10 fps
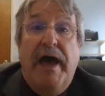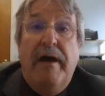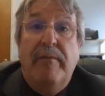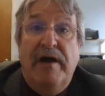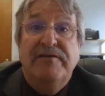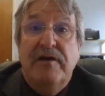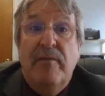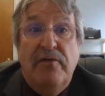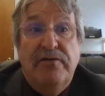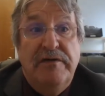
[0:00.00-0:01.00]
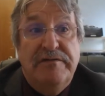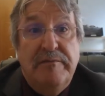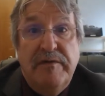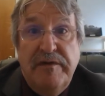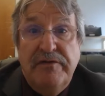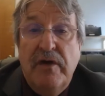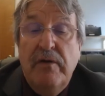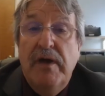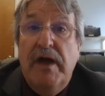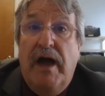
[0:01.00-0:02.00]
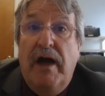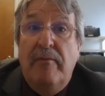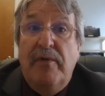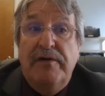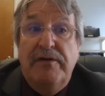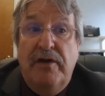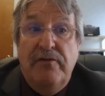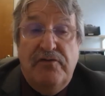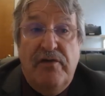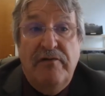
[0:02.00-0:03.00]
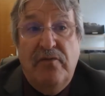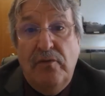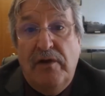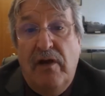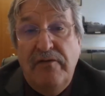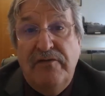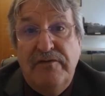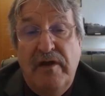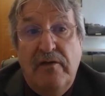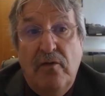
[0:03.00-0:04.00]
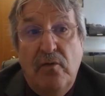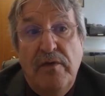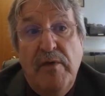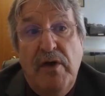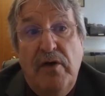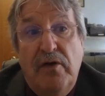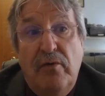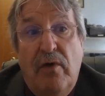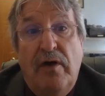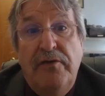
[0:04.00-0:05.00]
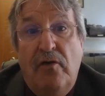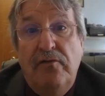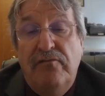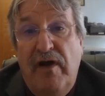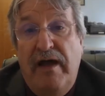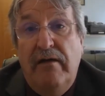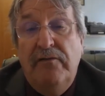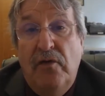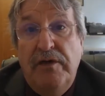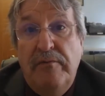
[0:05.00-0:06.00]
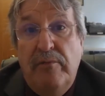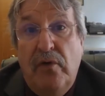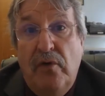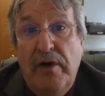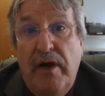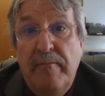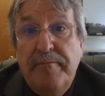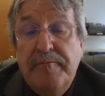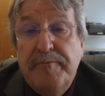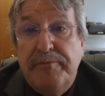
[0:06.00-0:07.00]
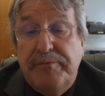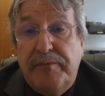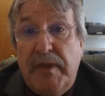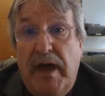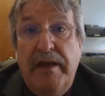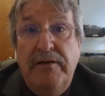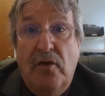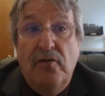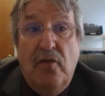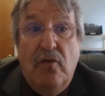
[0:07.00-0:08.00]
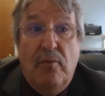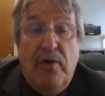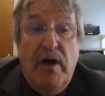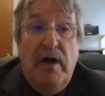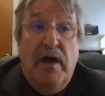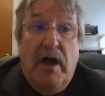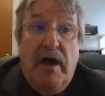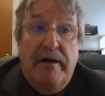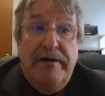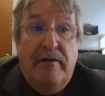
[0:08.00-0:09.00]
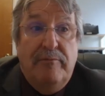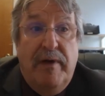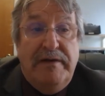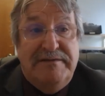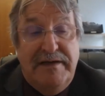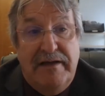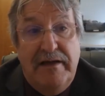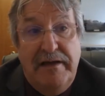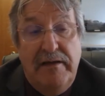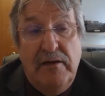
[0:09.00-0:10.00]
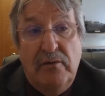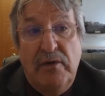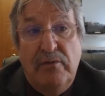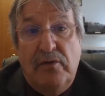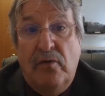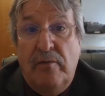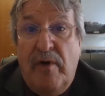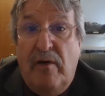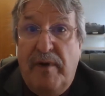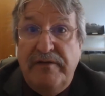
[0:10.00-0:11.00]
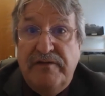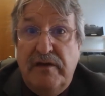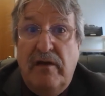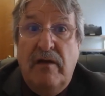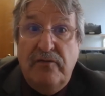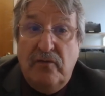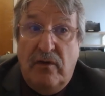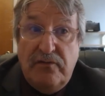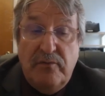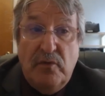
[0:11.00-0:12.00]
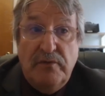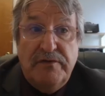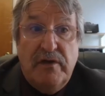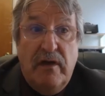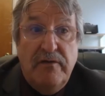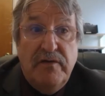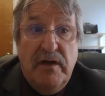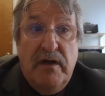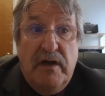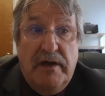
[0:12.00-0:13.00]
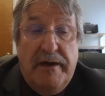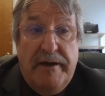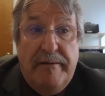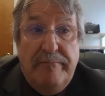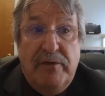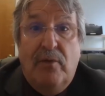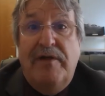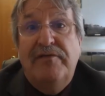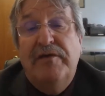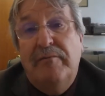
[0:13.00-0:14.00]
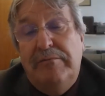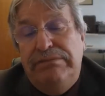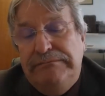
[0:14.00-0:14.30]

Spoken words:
HMRC think so, but you know, the straightforward clients, as they call them, who are non-VAT, non-employer and non-corporate, you know, basically we would call them our basic clients or our smallest clients, the ones that,